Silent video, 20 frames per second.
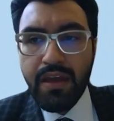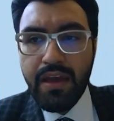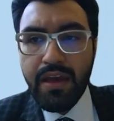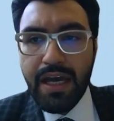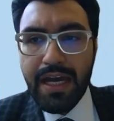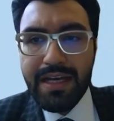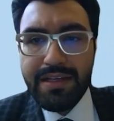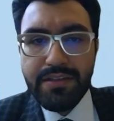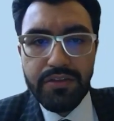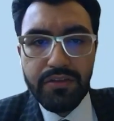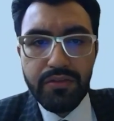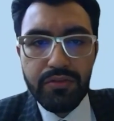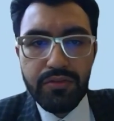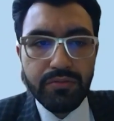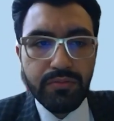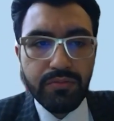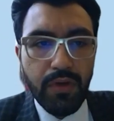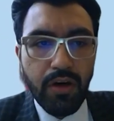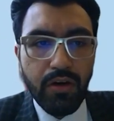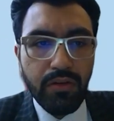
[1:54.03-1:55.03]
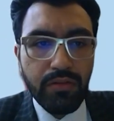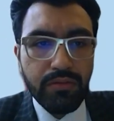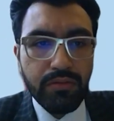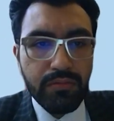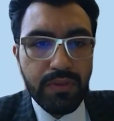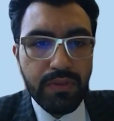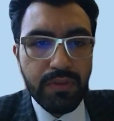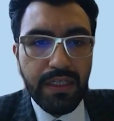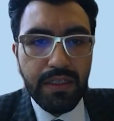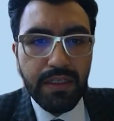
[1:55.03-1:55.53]
As you all
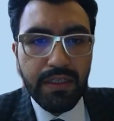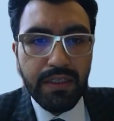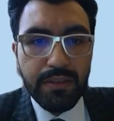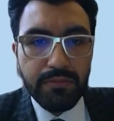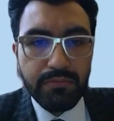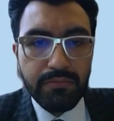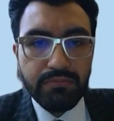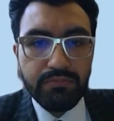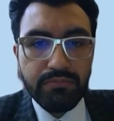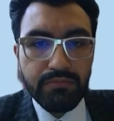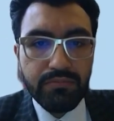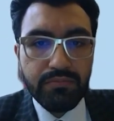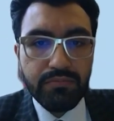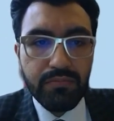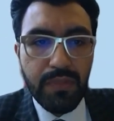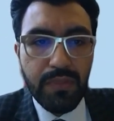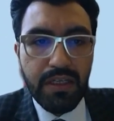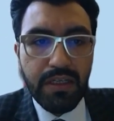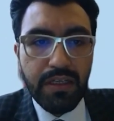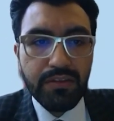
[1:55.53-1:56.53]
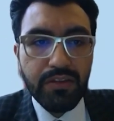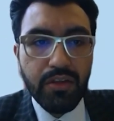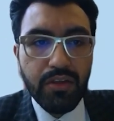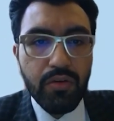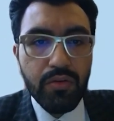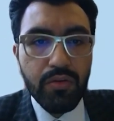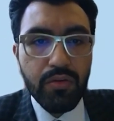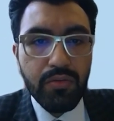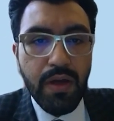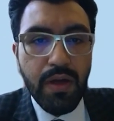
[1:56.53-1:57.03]

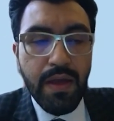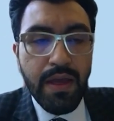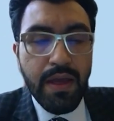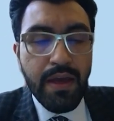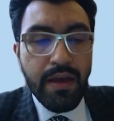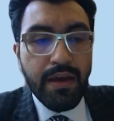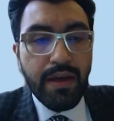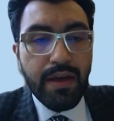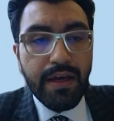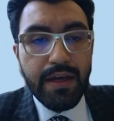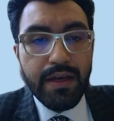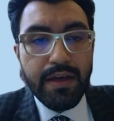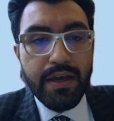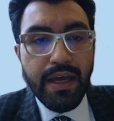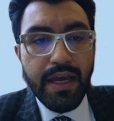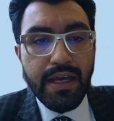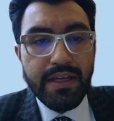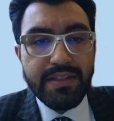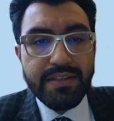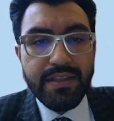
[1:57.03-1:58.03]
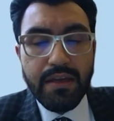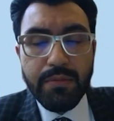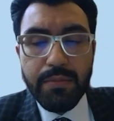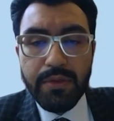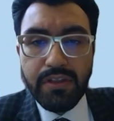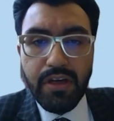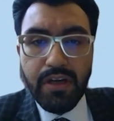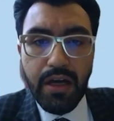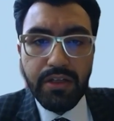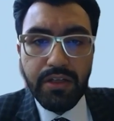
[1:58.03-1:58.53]
know, a stable
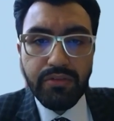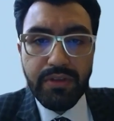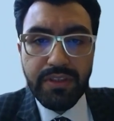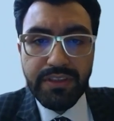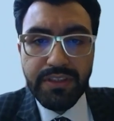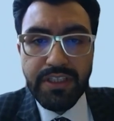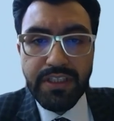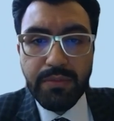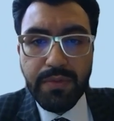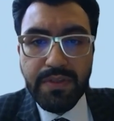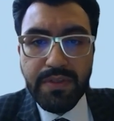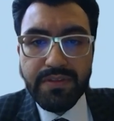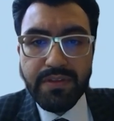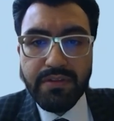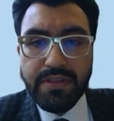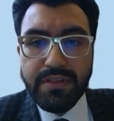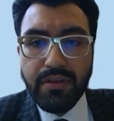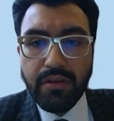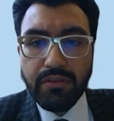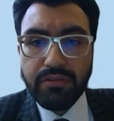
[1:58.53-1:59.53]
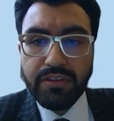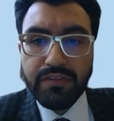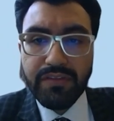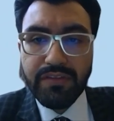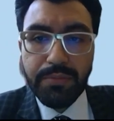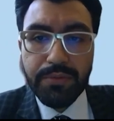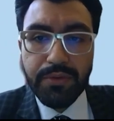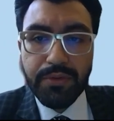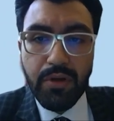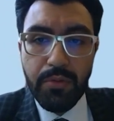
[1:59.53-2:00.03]
congruent hip is the result of
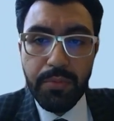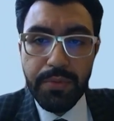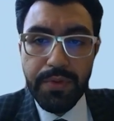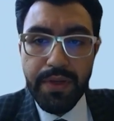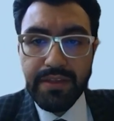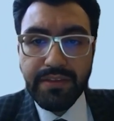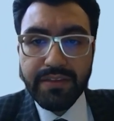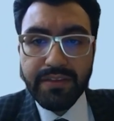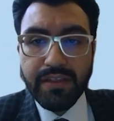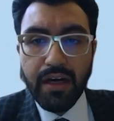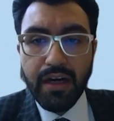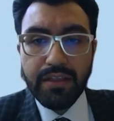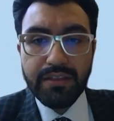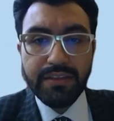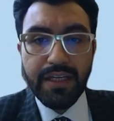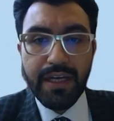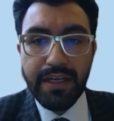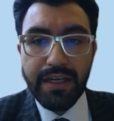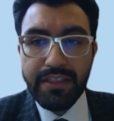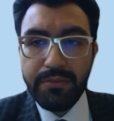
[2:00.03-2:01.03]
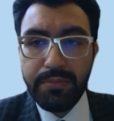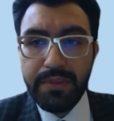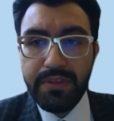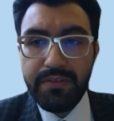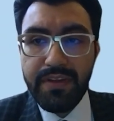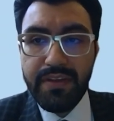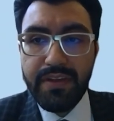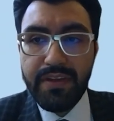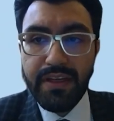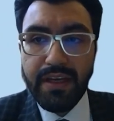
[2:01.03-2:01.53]
appropriate contact
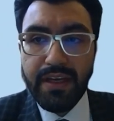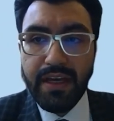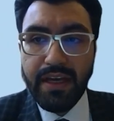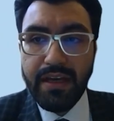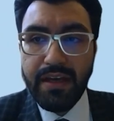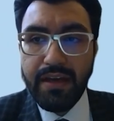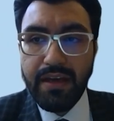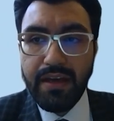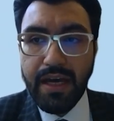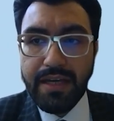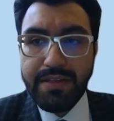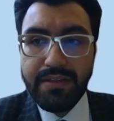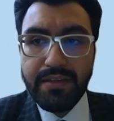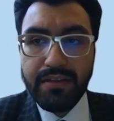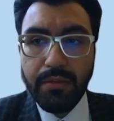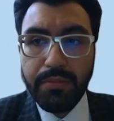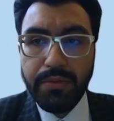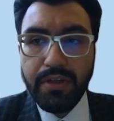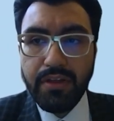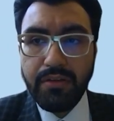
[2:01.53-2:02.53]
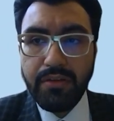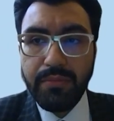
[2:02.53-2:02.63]
between the acetabulum